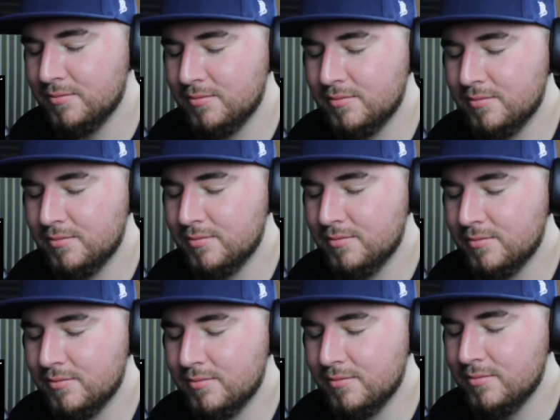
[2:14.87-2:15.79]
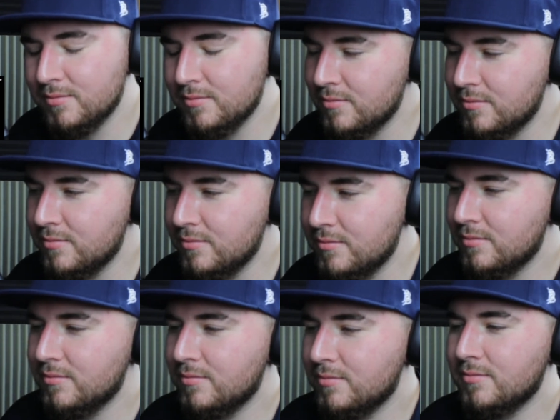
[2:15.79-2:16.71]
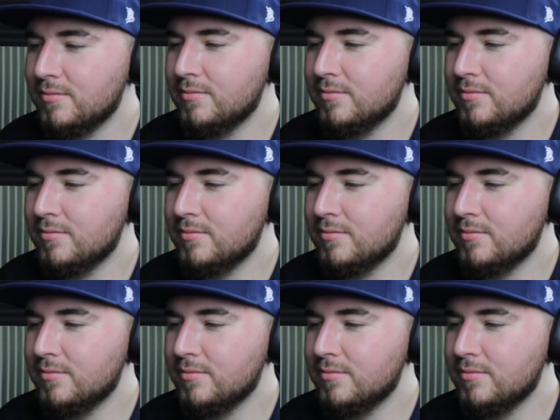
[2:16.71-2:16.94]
Nothing is said.